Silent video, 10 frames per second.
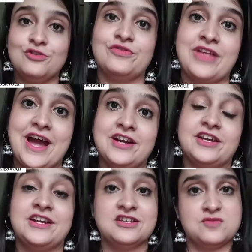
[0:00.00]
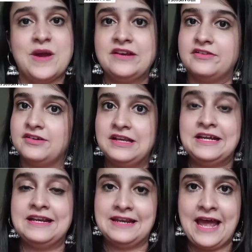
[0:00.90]
of that, kids might
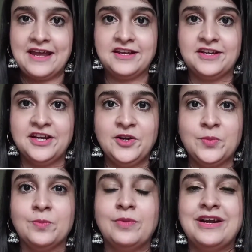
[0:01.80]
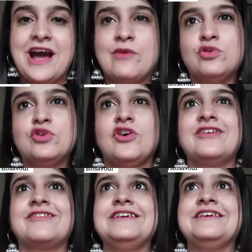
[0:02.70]
really like it, but I would
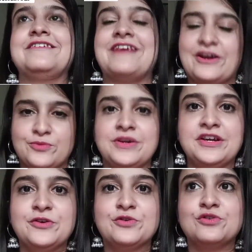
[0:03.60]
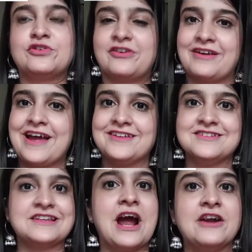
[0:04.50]
not really recommend you to try
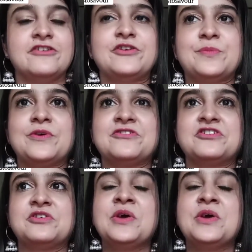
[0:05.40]
this 100%.